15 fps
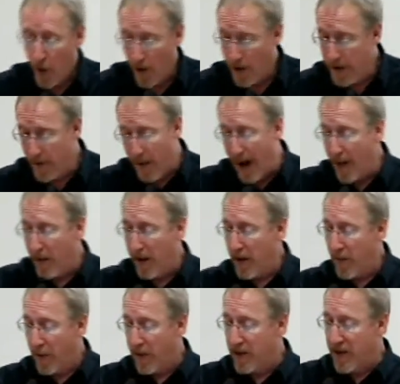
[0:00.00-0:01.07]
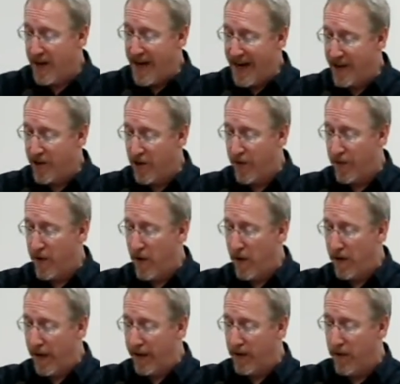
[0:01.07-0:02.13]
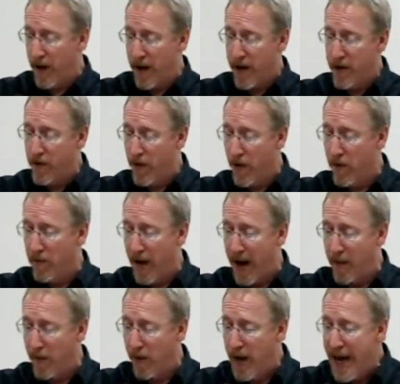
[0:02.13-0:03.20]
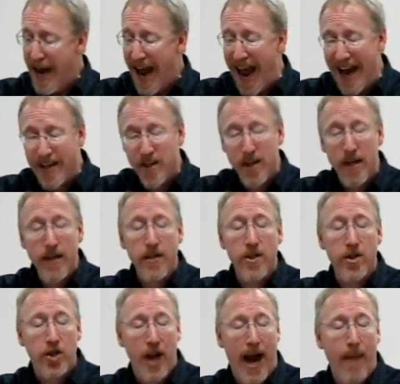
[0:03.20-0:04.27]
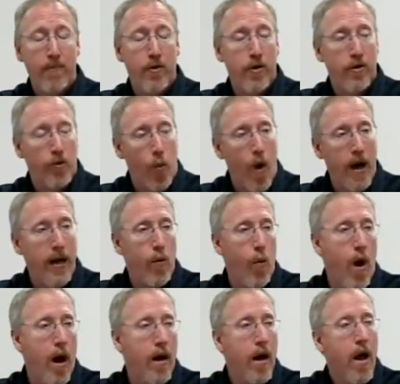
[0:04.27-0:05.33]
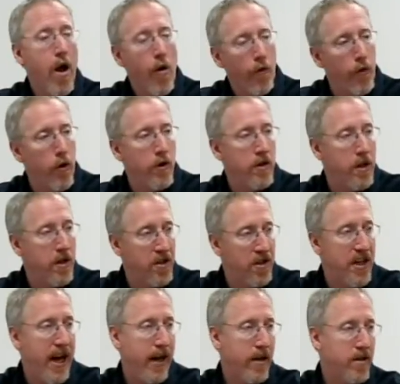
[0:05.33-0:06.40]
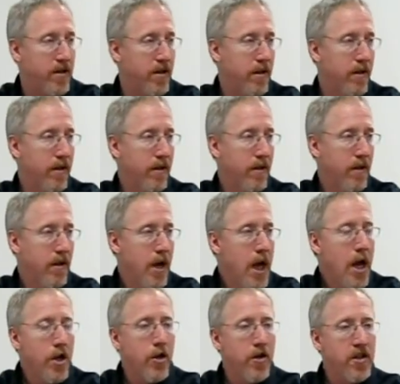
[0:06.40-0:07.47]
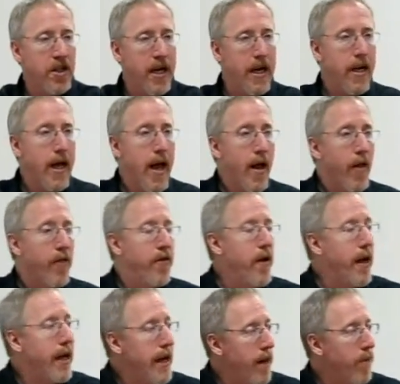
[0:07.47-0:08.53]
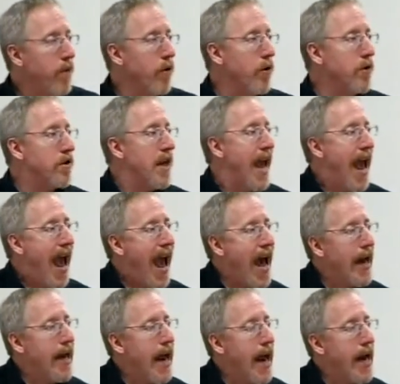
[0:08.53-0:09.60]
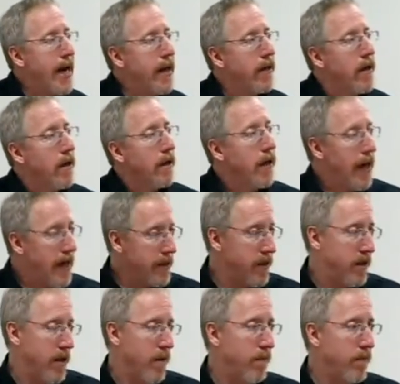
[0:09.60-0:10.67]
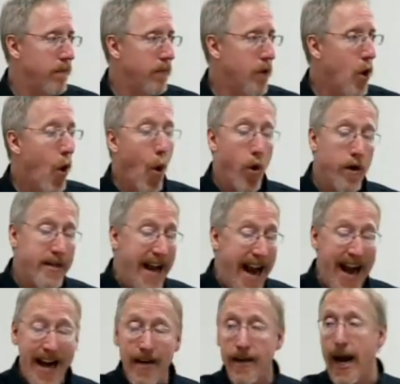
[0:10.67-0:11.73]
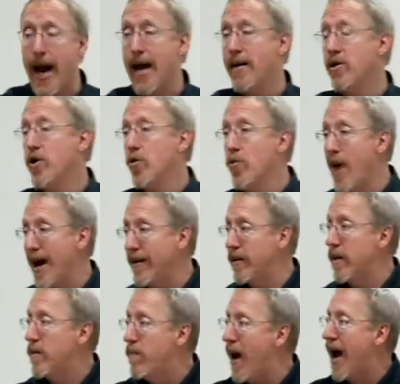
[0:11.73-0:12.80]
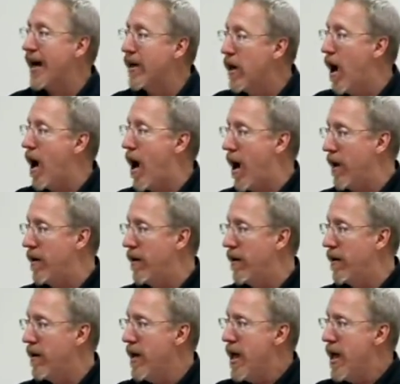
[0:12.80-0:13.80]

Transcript: Or in the Bible of the person next to you if you don't like to write in your own Bible. Exodus chapter twenty-one, verse six. You see, the Hebrews had a custom ordained and directed by God